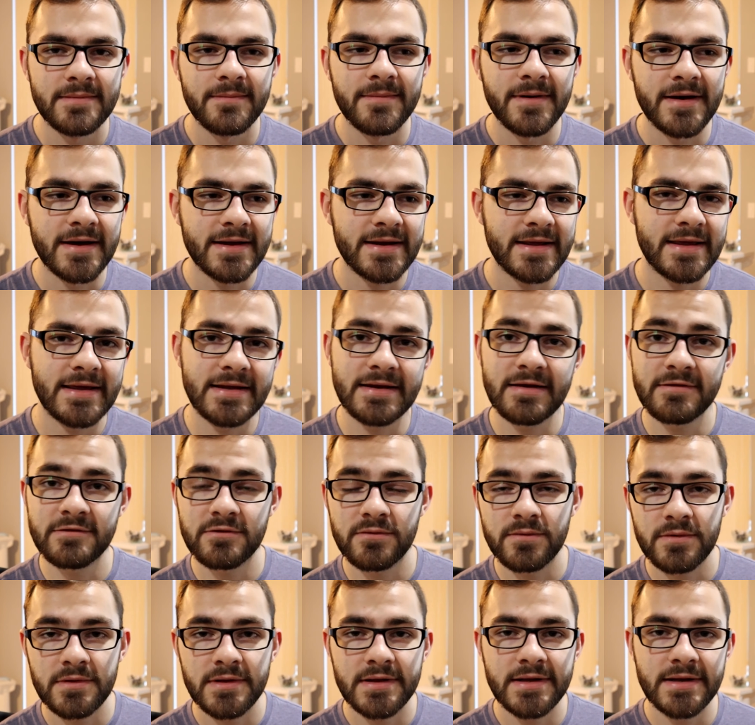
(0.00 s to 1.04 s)
but he
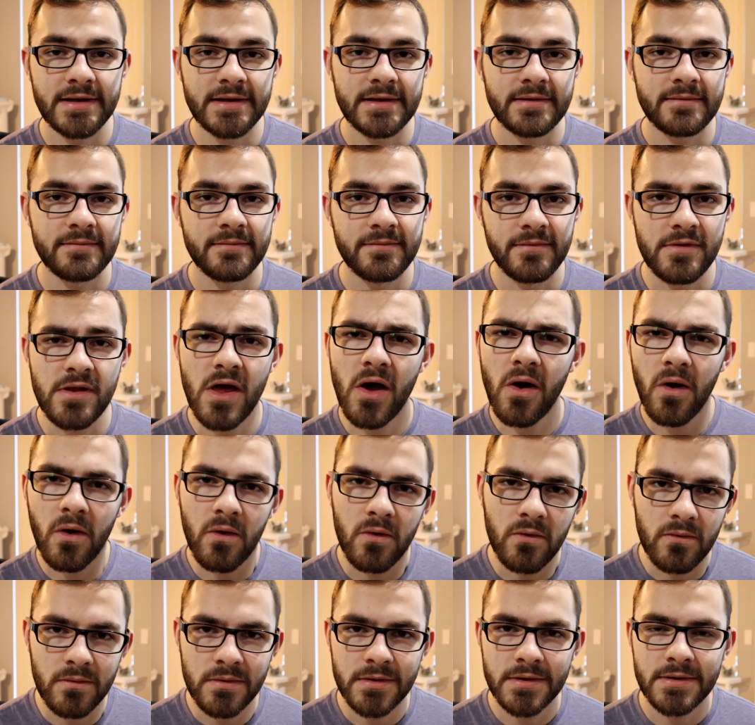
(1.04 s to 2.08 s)
doesn't really
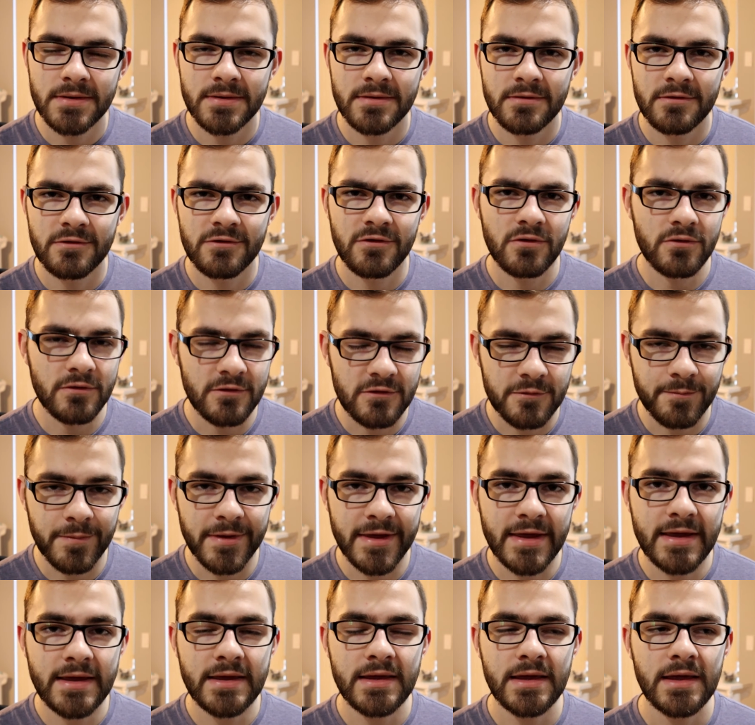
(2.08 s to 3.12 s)
know, so to
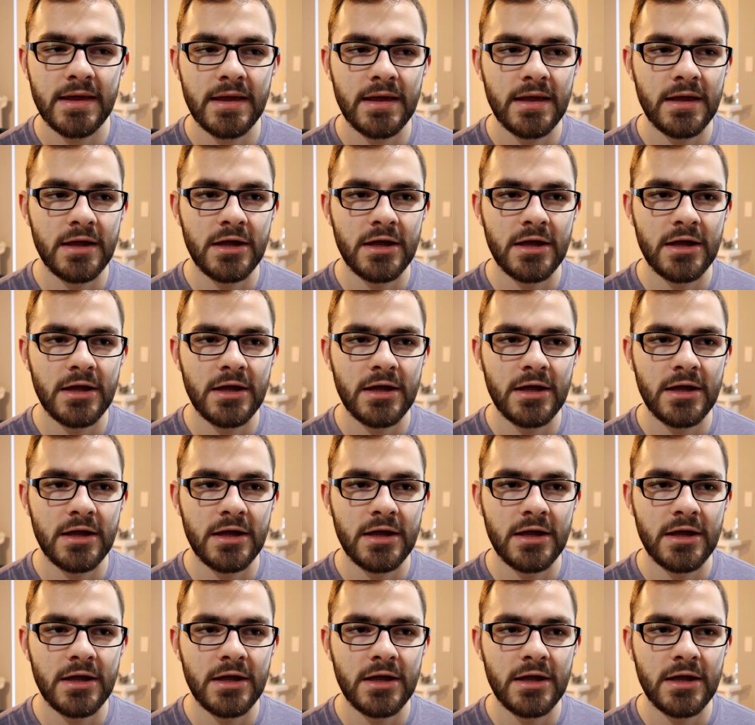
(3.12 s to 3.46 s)
speak,